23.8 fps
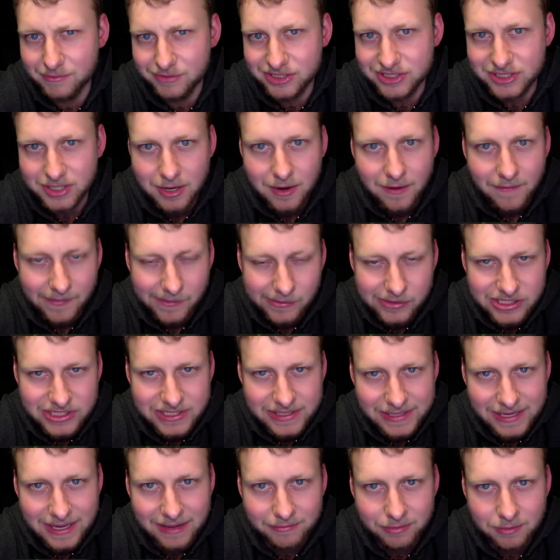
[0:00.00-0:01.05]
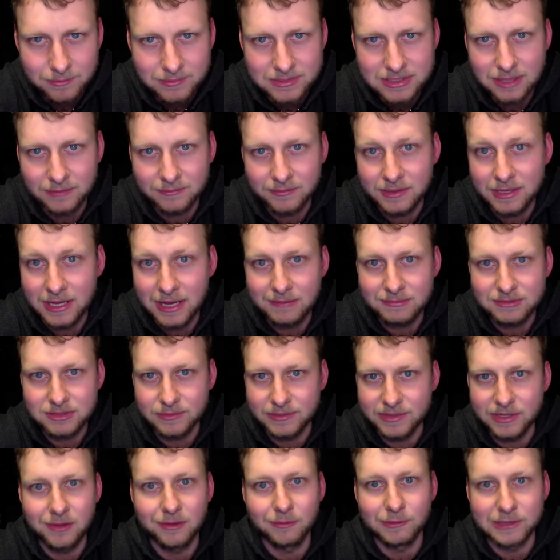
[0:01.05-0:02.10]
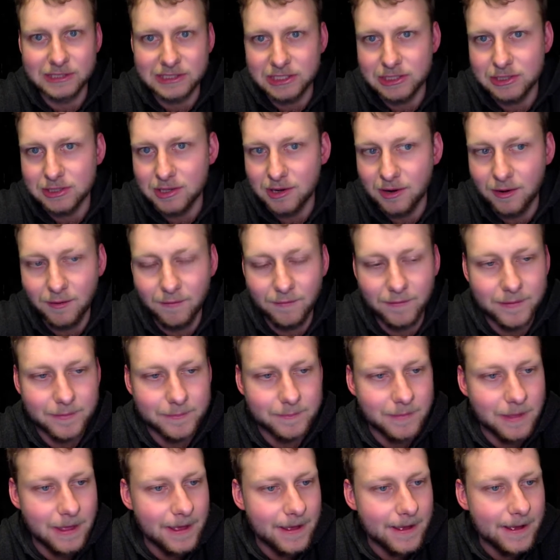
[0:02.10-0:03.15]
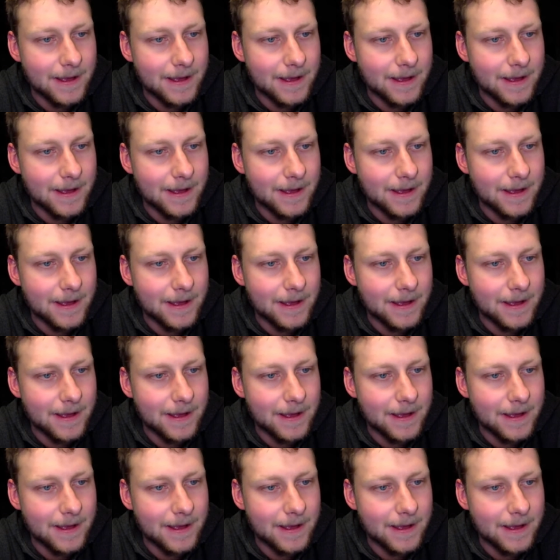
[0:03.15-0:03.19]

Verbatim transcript: Which I wish they gave themselves a name so we know what to, to call them.